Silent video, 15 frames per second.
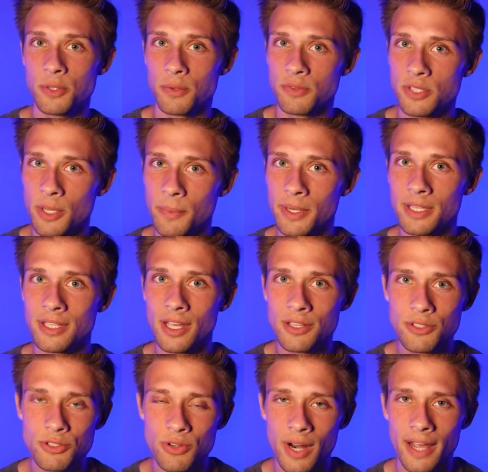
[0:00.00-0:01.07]
so if someone
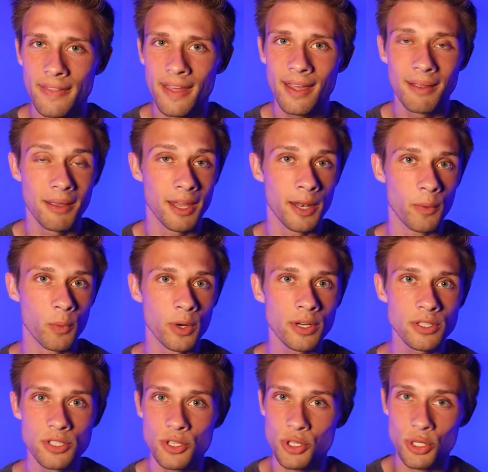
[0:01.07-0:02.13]
does try that and it
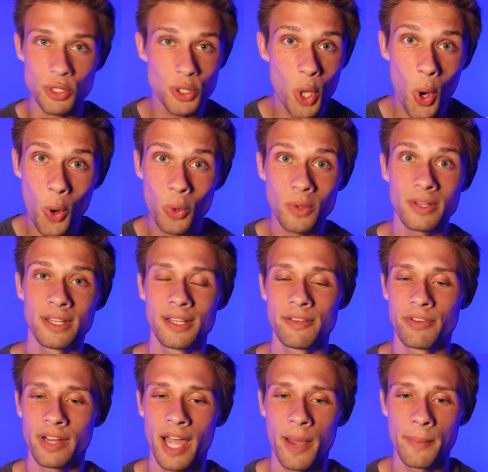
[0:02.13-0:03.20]
works, you should totally
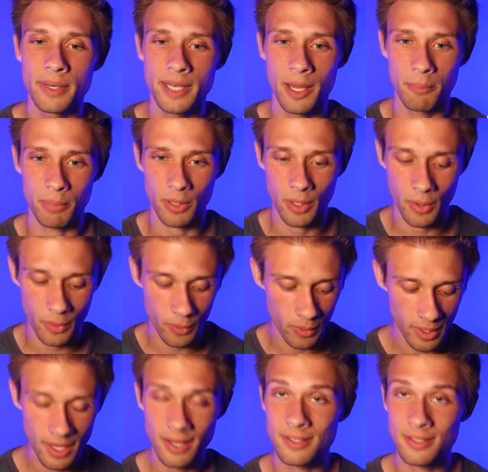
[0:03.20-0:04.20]
leave a comment down below,